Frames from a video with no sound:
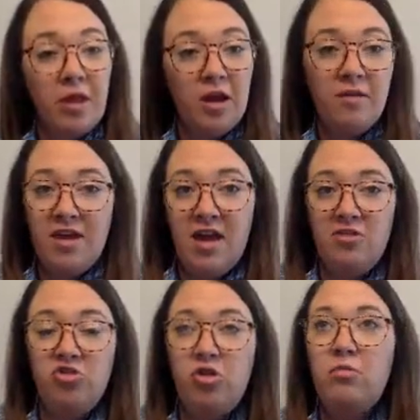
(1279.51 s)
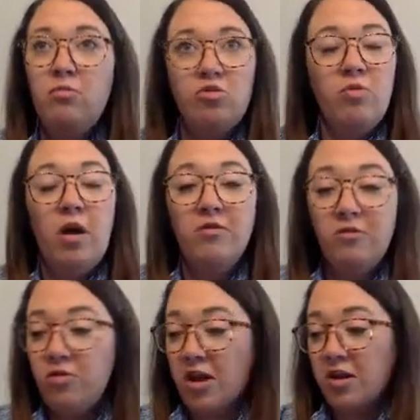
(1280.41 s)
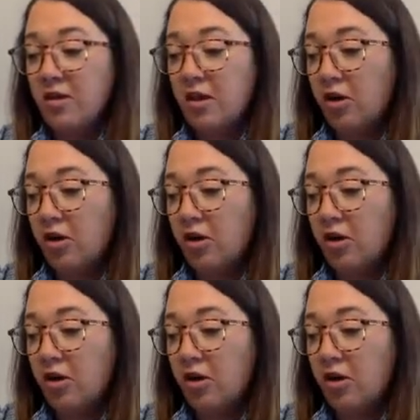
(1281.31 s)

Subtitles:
plan a vacation, which we always do at the end of the year.